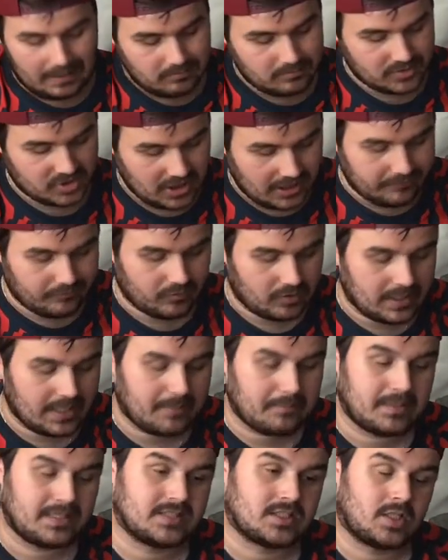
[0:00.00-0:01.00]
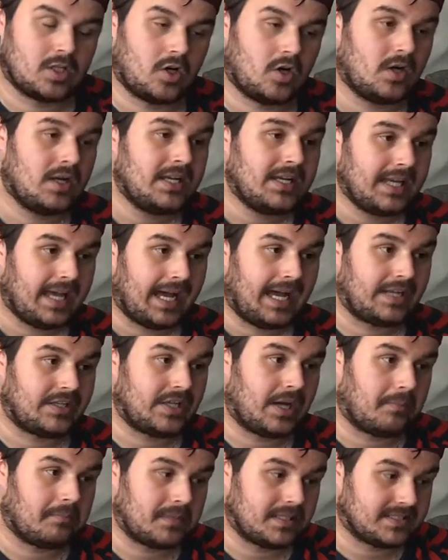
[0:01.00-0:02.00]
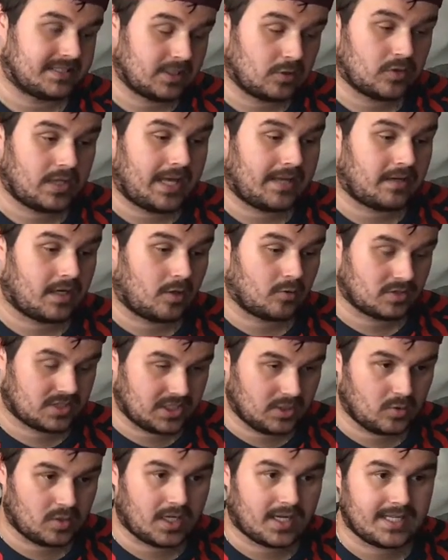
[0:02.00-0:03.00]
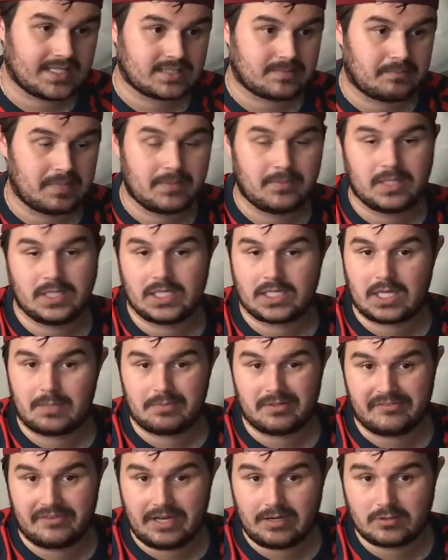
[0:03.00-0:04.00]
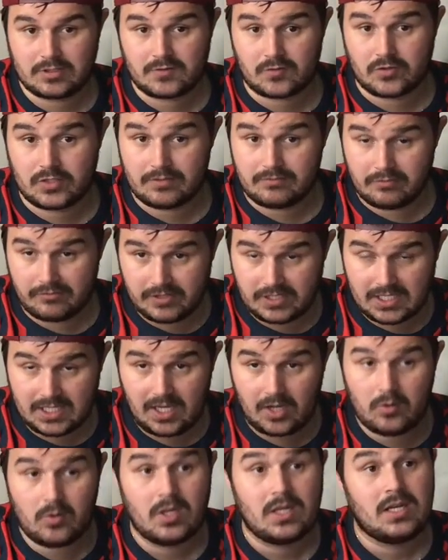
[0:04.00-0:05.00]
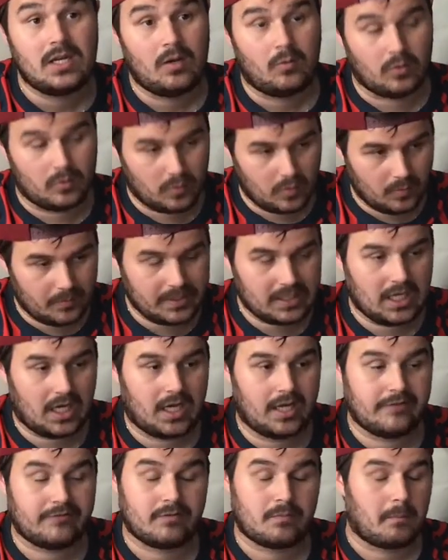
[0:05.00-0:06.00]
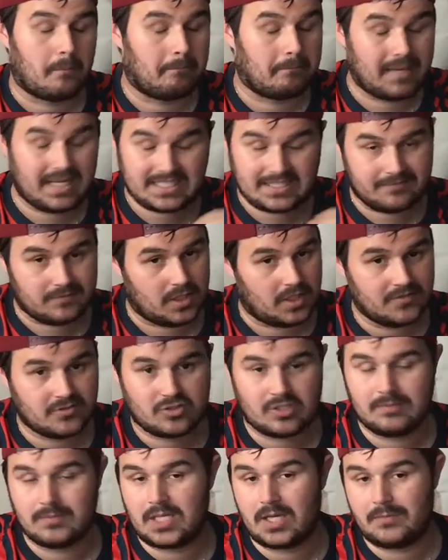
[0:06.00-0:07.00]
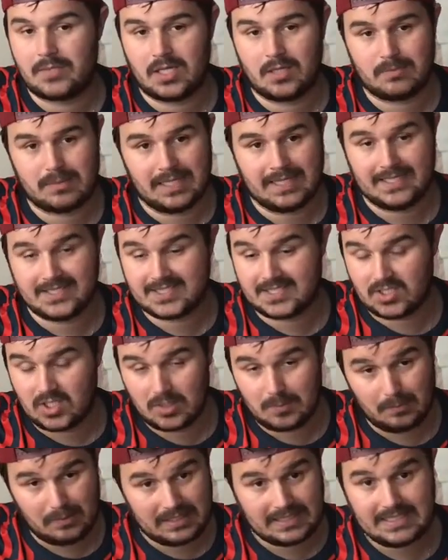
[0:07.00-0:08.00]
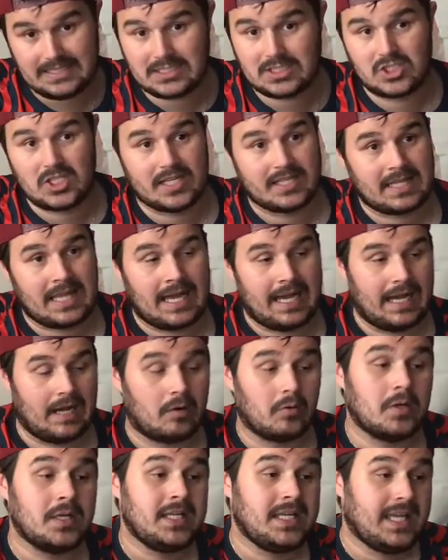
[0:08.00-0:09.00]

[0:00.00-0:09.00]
Generally, it means a lot. And until then, I'll see you guys maybe in a couple of hours for another video. We will be live. Massive live stream coming up later tonight. Please check that out.